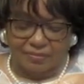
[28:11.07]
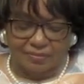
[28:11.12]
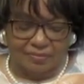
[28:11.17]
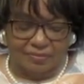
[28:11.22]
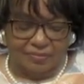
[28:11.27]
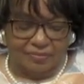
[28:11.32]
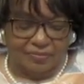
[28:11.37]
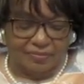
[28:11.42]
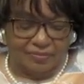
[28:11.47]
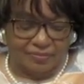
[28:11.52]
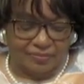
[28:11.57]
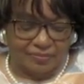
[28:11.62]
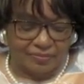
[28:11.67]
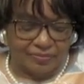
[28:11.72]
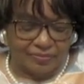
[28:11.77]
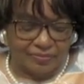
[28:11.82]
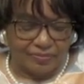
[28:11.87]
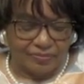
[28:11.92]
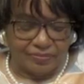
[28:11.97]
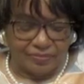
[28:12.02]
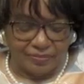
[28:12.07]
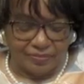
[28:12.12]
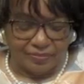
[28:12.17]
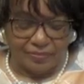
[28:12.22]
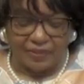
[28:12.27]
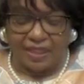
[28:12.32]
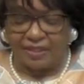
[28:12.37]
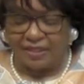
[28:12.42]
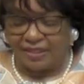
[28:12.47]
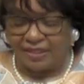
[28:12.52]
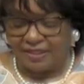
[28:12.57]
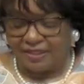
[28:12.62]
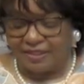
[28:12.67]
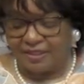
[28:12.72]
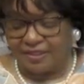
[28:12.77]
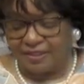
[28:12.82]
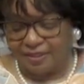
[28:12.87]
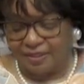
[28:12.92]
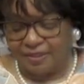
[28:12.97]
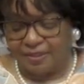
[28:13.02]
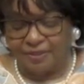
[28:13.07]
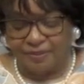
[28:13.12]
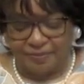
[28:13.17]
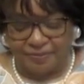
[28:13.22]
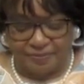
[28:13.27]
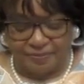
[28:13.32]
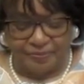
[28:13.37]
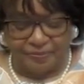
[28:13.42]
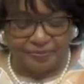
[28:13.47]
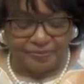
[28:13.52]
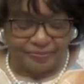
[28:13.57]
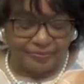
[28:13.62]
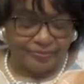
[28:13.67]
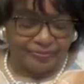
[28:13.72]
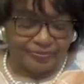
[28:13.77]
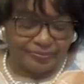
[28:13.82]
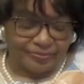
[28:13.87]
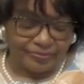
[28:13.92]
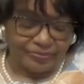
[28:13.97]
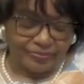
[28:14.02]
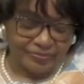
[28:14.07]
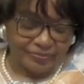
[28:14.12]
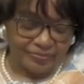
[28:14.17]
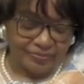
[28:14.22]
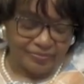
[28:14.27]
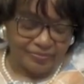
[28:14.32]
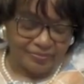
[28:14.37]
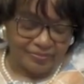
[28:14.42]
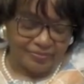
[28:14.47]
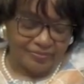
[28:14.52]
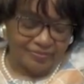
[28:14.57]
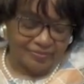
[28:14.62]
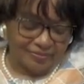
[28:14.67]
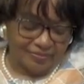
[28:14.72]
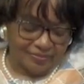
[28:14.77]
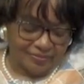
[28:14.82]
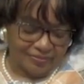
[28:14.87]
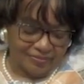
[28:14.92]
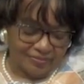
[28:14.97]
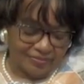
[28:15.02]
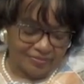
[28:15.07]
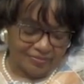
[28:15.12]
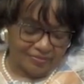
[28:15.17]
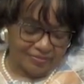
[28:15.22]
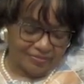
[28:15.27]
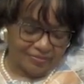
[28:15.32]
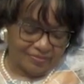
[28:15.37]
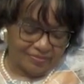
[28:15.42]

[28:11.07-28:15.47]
The person shown says nothing.